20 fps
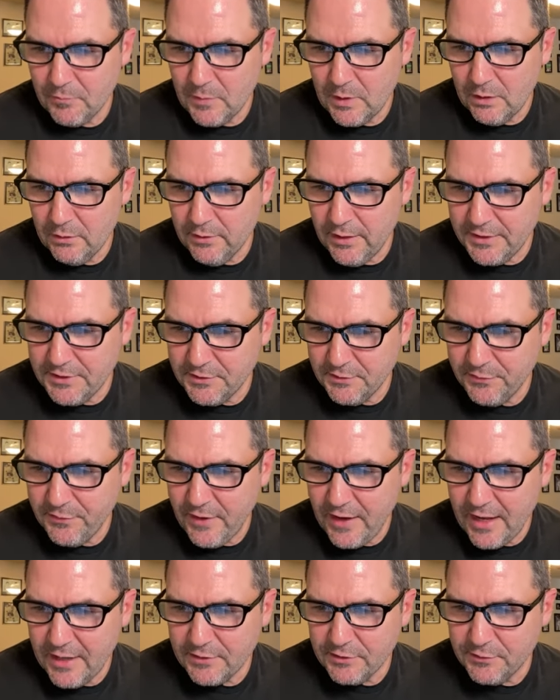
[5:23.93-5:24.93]
Let's
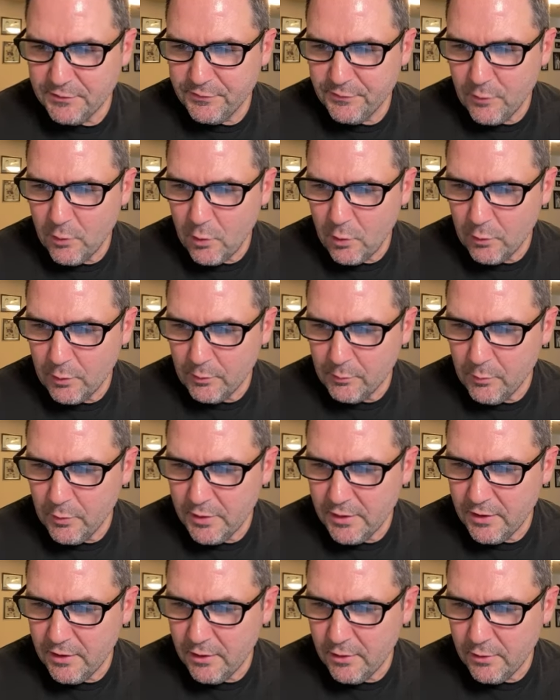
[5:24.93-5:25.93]
fast forward.
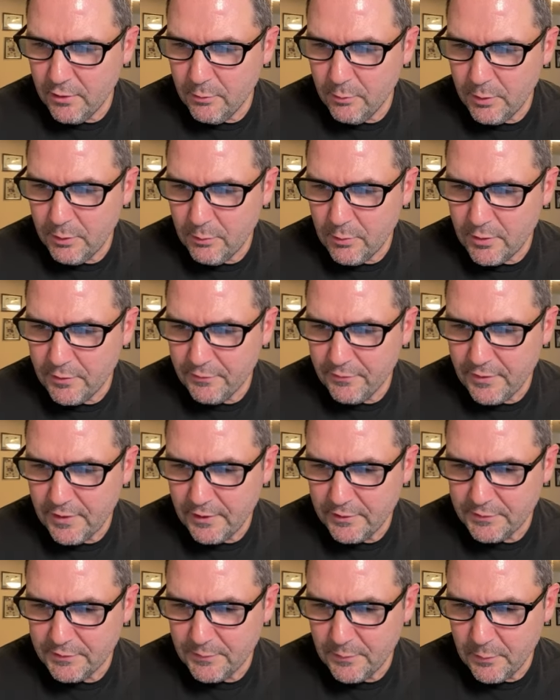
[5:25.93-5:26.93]
What year do we want to
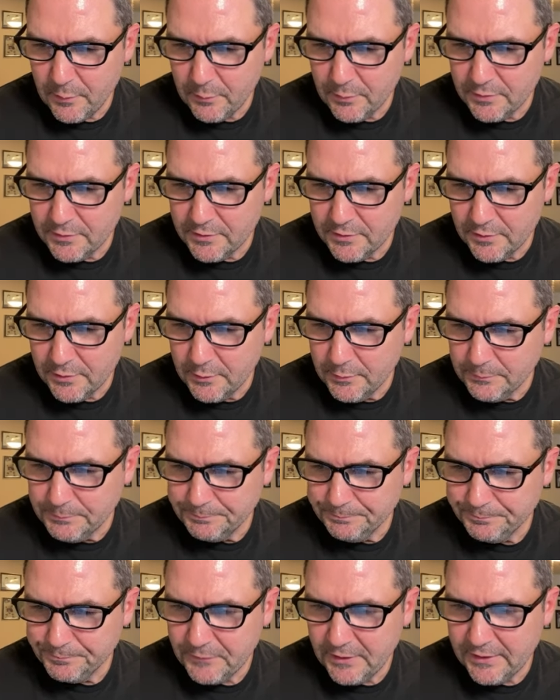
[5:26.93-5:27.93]
fast forward to?
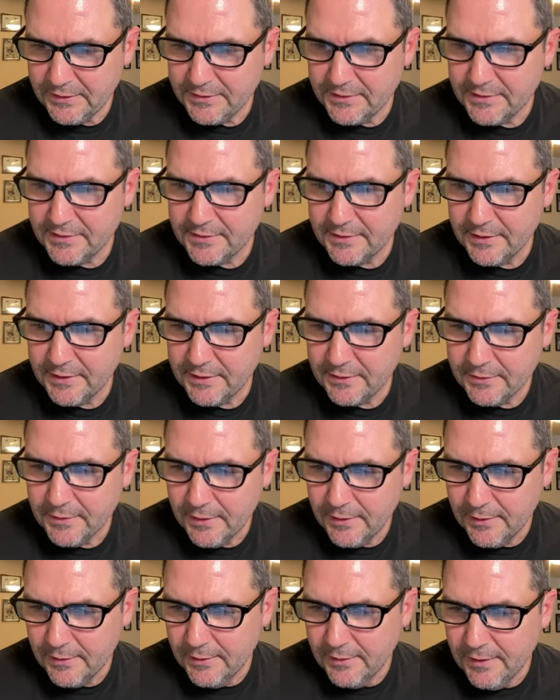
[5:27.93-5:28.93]
Let's see.
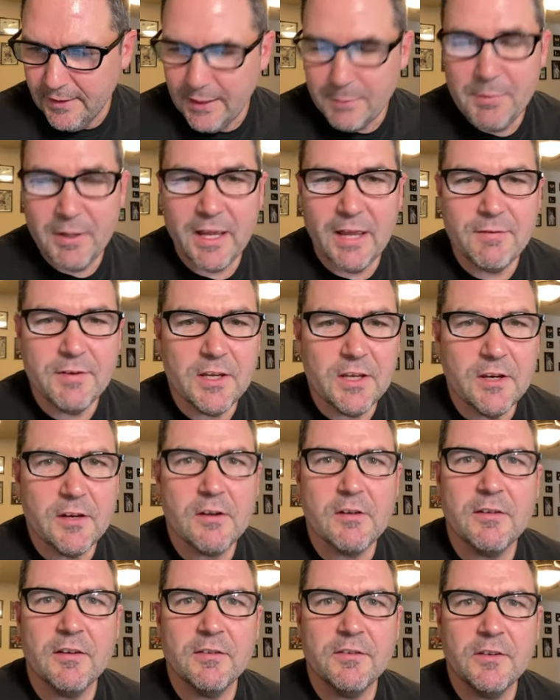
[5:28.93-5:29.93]
Anybody have a
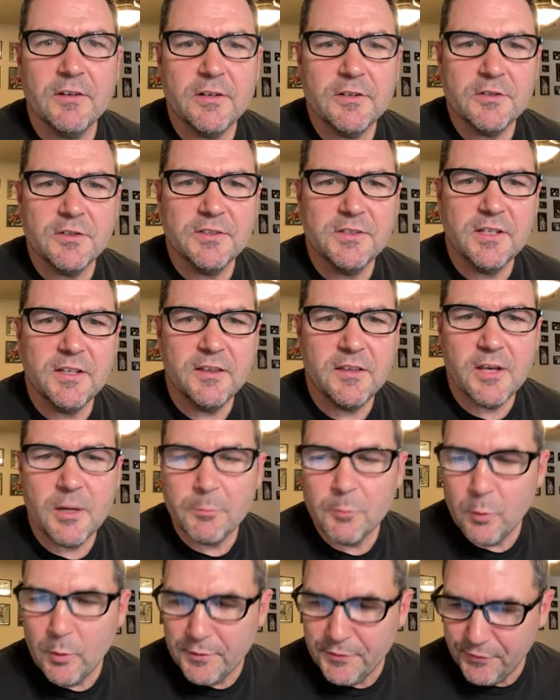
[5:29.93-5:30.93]
year that they're interested in the
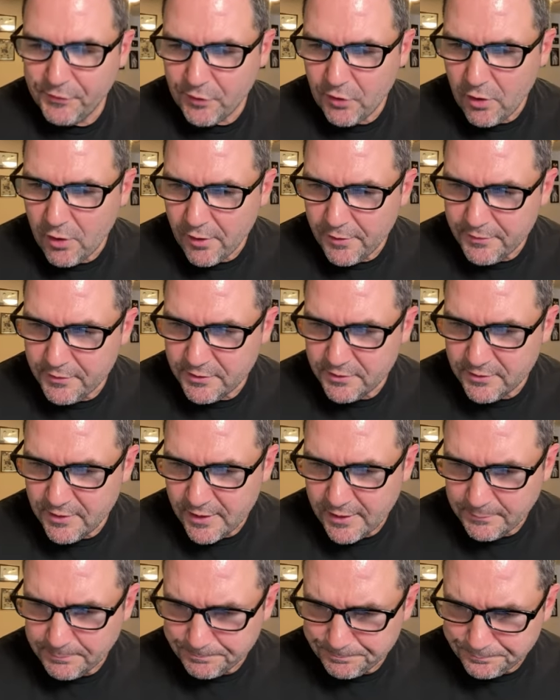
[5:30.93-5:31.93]
number one song on this
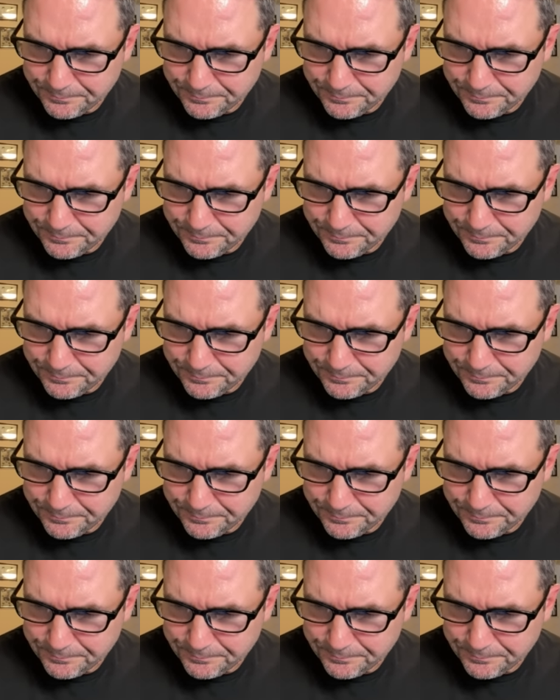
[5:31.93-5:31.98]
date?